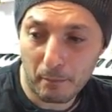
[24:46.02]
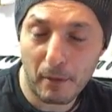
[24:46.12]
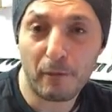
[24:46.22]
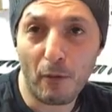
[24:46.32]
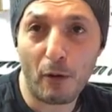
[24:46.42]

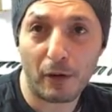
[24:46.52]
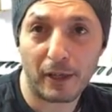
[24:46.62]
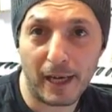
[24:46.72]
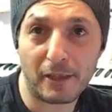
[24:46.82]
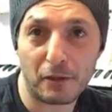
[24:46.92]
before
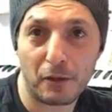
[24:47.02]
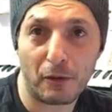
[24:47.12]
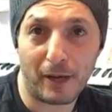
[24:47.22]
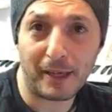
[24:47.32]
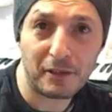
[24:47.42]
it gets to
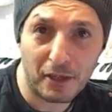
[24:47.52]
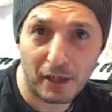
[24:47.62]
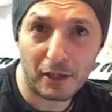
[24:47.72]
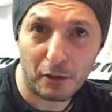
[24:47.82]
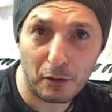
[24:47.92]
your
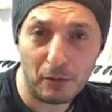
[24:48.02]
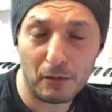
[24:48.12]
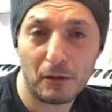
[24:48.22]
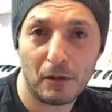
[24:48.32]
X32.